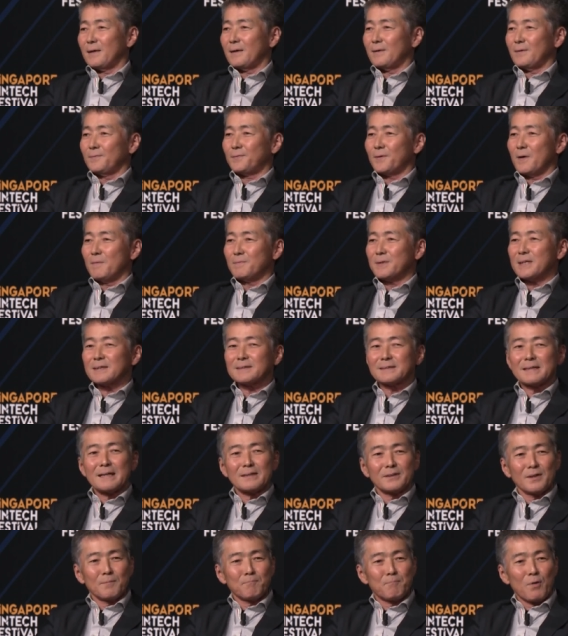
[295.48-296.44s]
from the
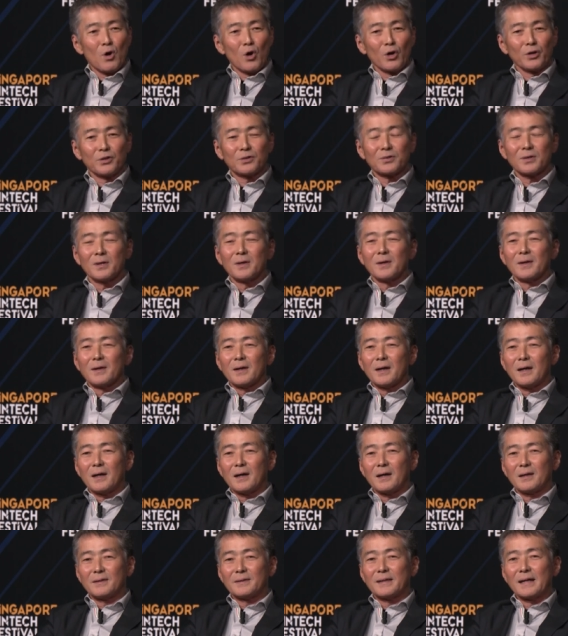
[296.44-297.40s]
starting point,
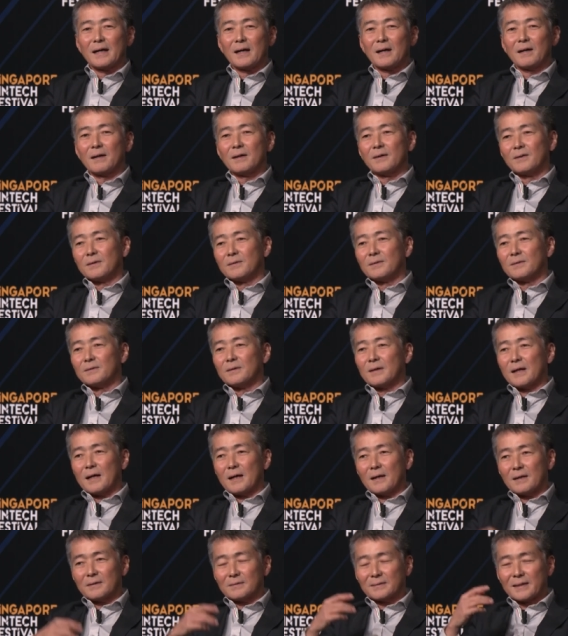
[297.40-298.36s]

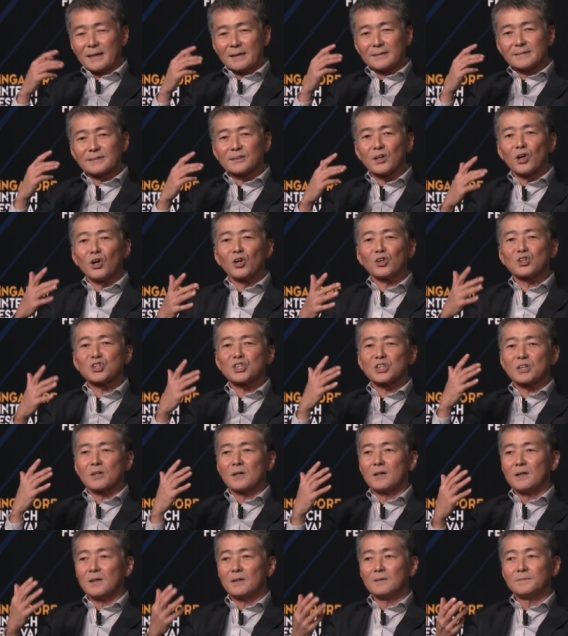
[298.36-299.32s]
the search
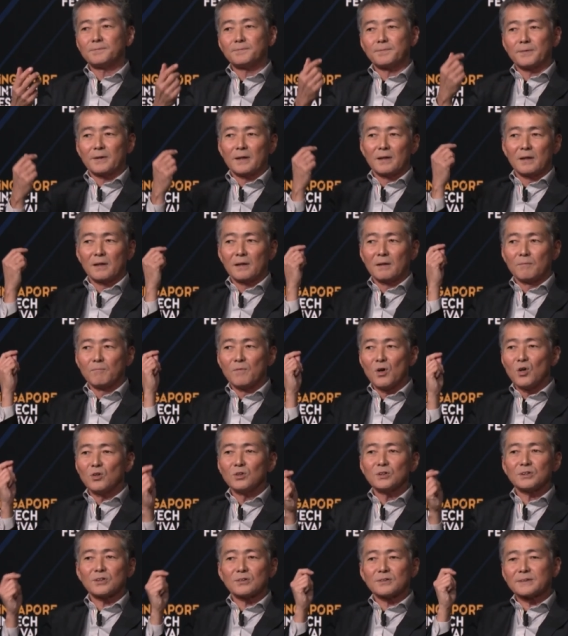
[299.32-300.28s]
of
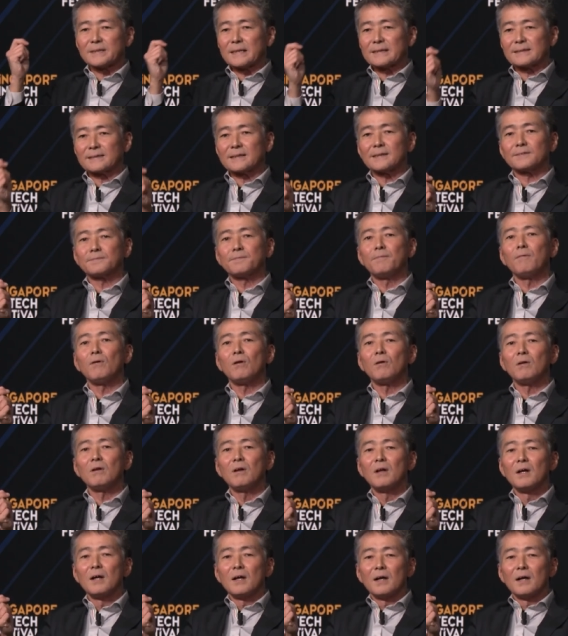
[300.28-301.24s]
most successful